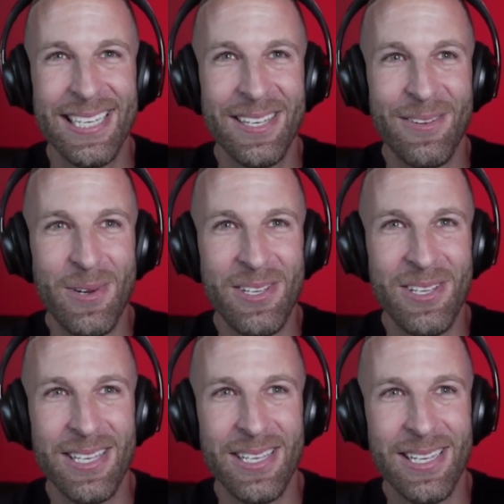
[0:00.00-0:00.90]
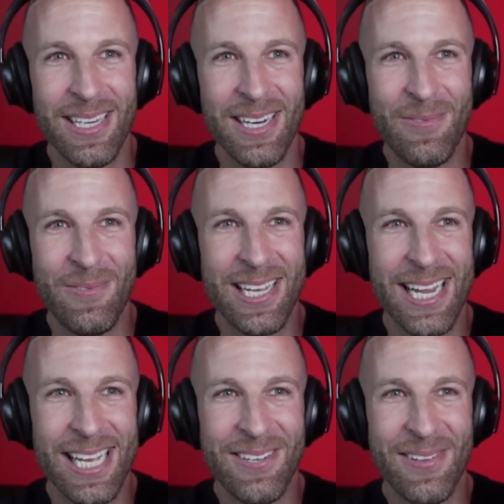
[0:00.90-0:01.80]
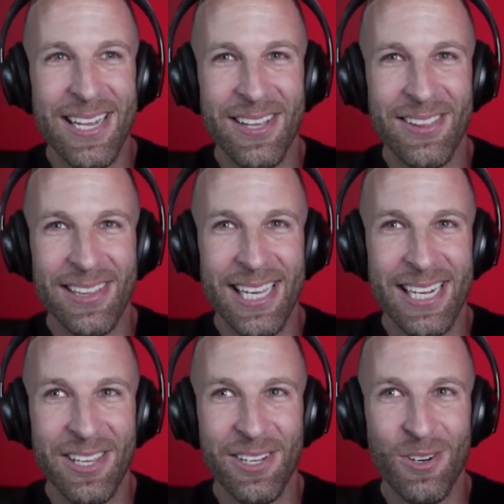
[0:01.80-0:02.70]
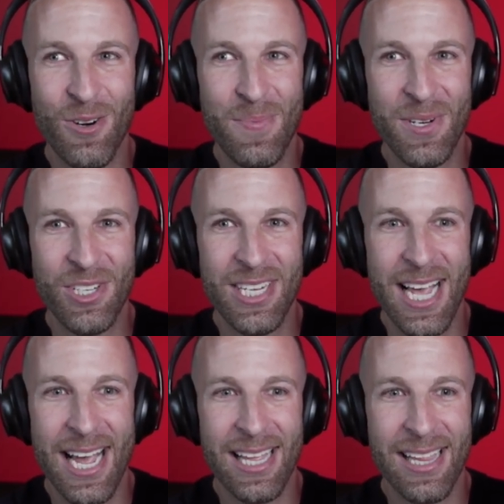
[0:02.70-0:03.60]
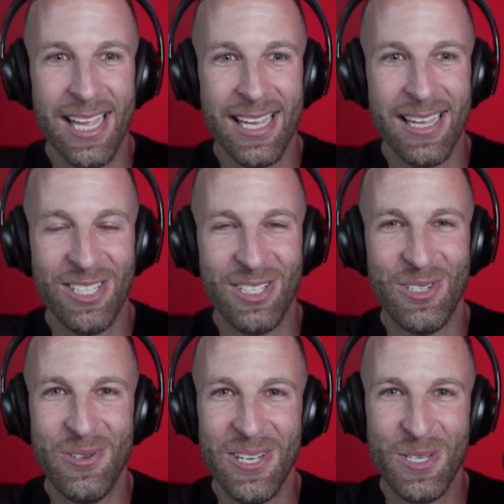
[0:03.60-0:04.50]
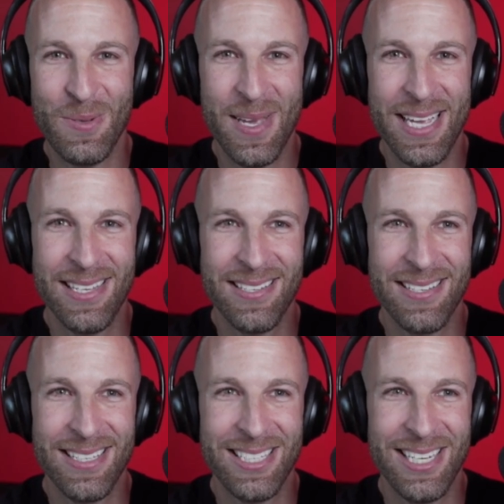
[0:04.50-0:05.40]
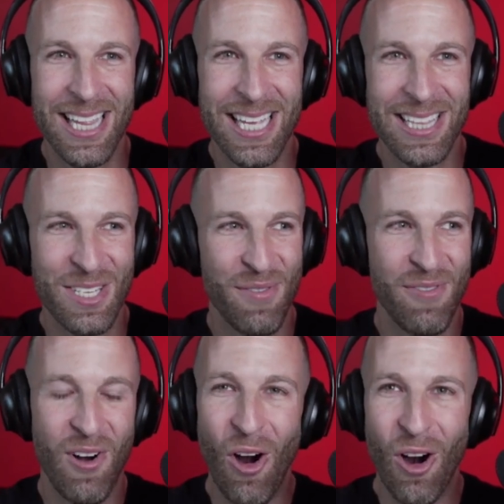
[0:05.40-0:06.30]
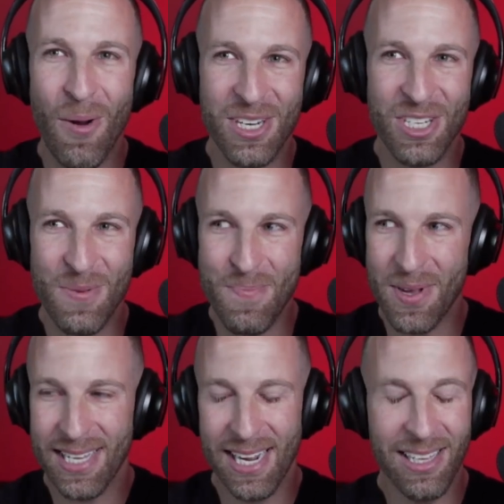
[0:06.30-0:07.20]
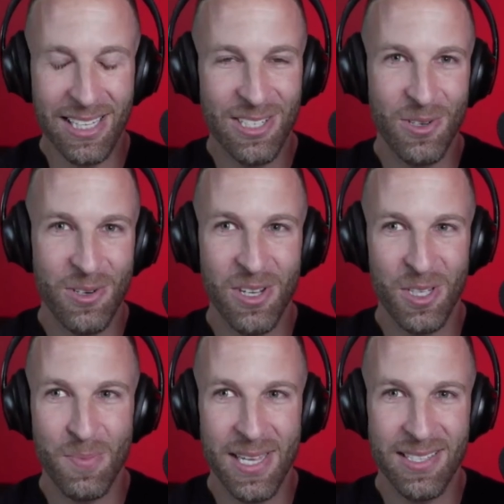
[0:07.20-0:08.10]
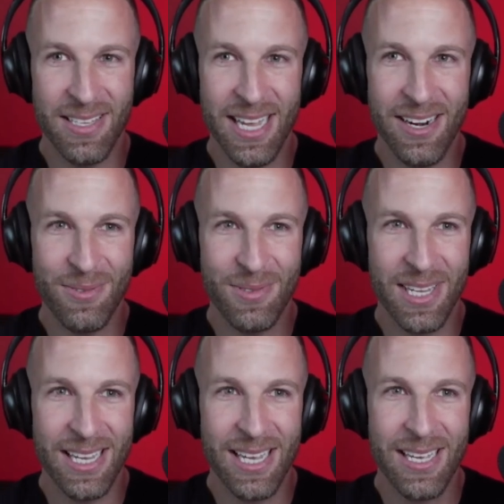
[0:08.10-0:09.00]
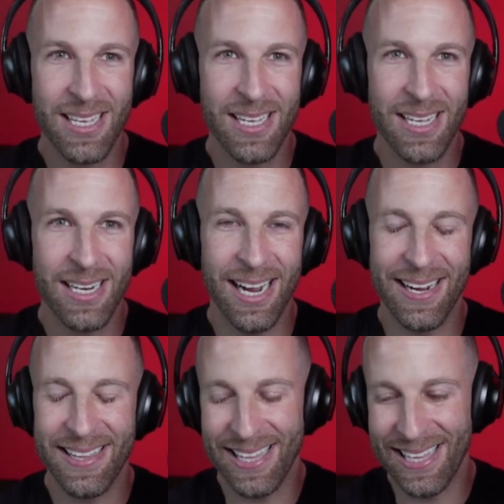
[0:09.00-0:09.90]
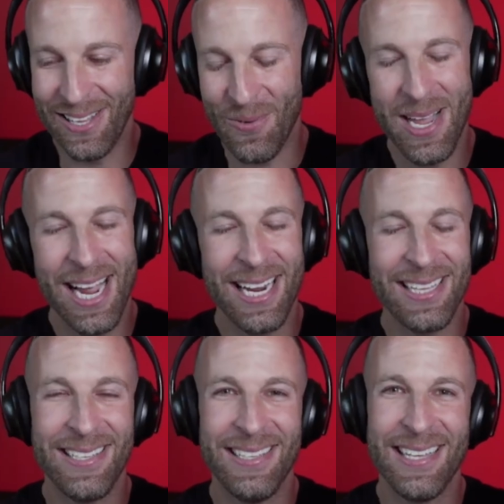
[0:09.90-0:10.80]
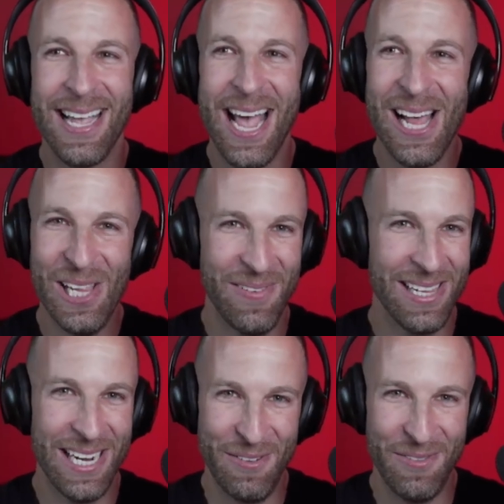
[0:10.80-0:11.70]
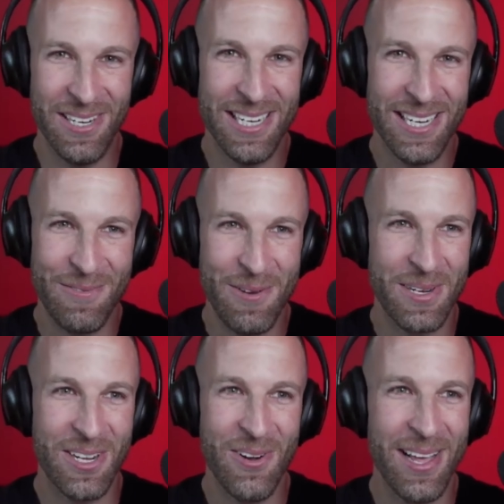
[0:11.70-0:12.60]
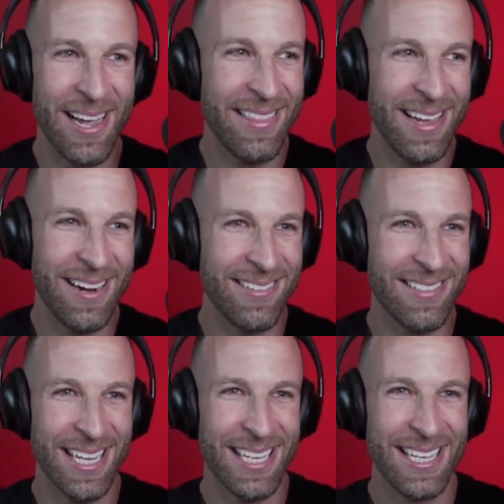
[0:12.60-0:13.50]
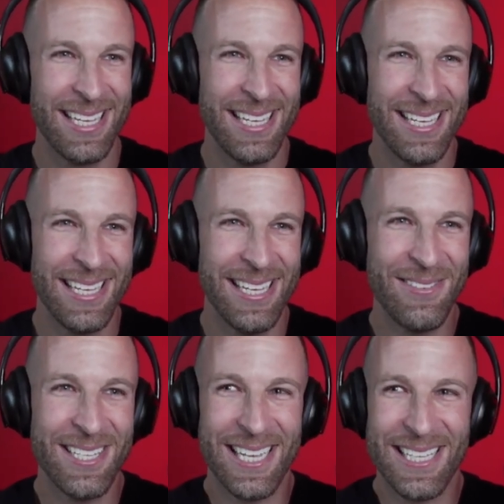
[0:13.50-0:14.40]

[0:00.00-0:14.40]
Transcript: We, you know, we connected with another lady in the group, and she had like a studio space. She had like this farm, and she built out like a studio space in there. And it was like, now look, we had a hell of a lot of fun. We would go down there, and it's like, it was like